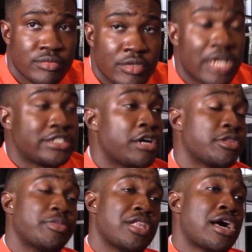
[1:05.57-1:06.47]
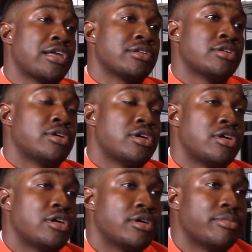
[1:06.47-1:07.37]
That's helped him a lot.
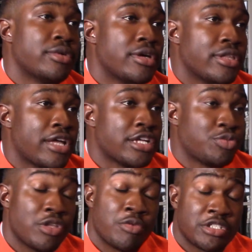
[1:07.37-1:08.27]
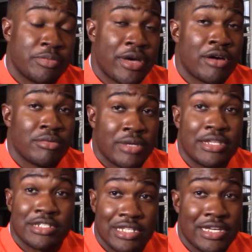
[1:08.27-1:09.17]
That's really what's about. In
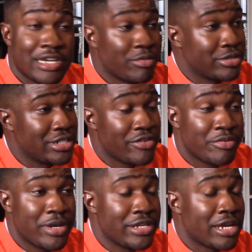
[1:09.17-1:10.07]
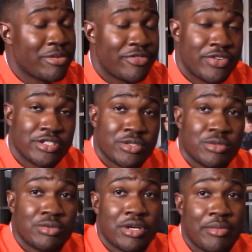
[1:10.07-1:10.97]
this league at receiver, man, you got to be physical.
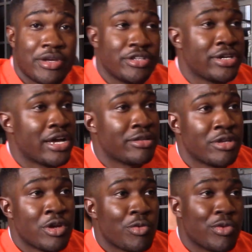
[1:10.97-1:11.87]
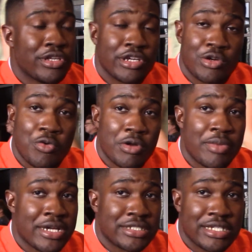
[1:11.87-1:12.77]
I mean, you got really good
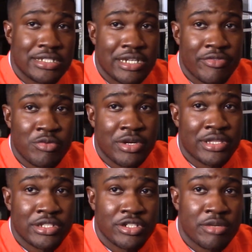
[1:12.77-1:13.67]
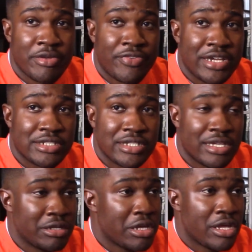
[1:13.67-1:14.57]
cornerbacks each and every week that you're going to be facing
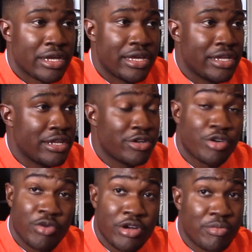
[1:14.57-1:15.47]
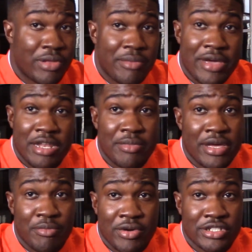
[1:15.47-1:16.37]
that get in your grill and play
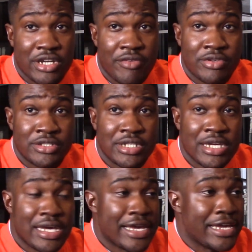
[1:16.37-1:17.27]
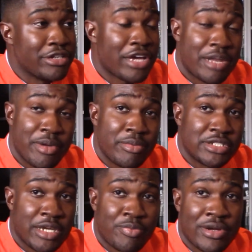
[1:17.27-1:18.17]
man-to-man, press coverage. And you got to be able to
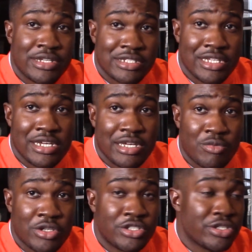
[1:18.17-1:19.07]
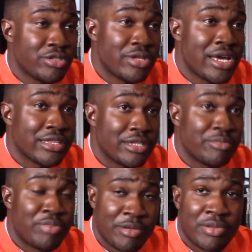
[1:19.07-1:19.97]
separate in this league. And once you can do that, then
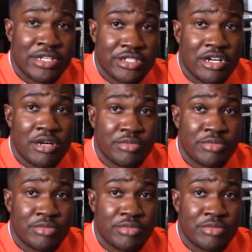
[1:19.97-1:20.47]
big plays come.